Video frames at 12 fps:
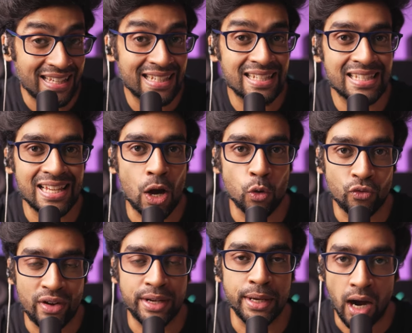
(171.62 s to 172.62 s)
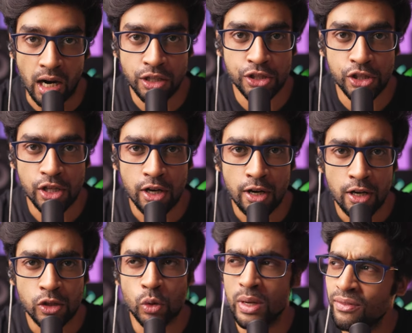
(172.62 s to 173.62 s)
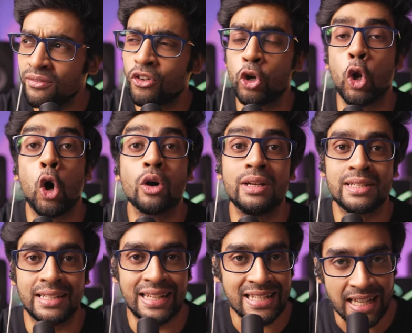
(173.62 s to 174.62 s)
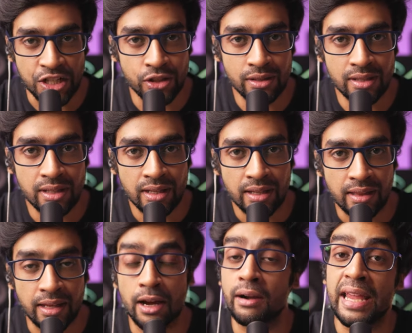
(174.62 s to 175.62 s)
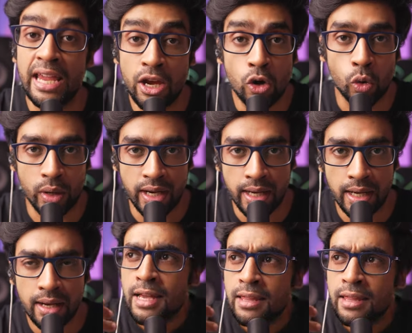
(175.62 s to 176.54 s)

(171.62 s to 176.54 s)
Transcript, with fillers: S's sound very harsh. So, even for long listening sessions, they are A OK.